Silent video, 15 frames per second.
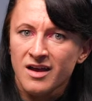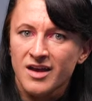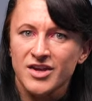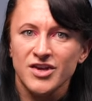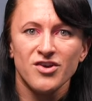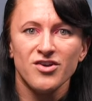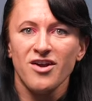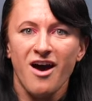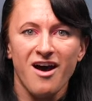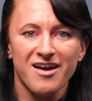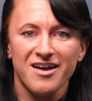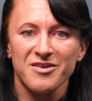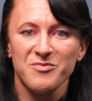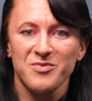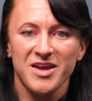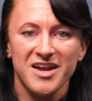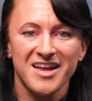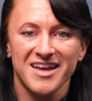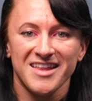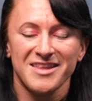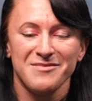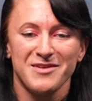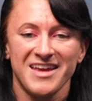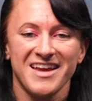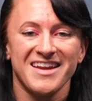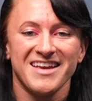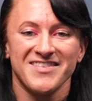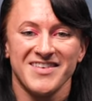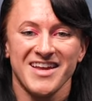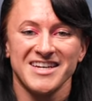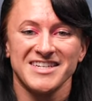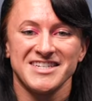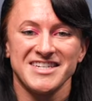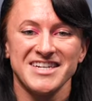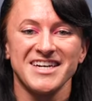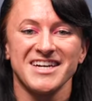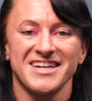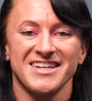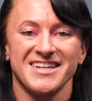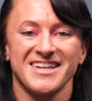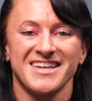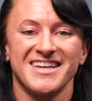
you're not competing at the beginning of next year.